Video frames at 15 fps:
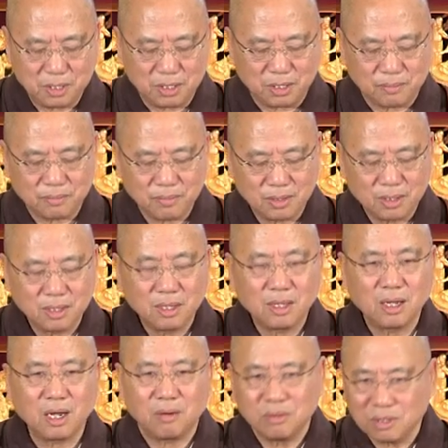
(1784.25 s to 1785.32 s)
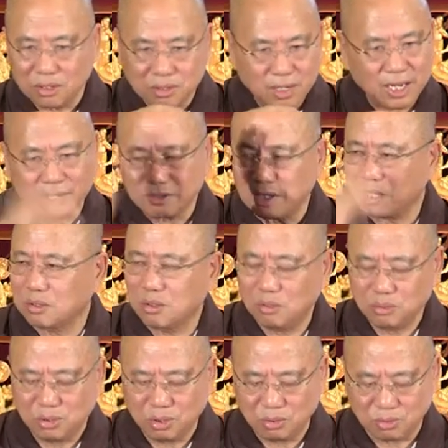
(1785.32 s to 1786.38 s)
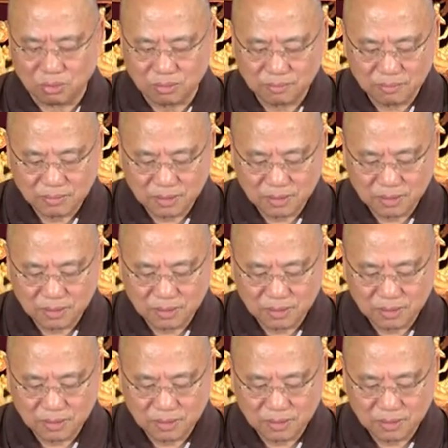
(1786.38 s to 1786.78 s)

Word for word: me. I want to let that go too.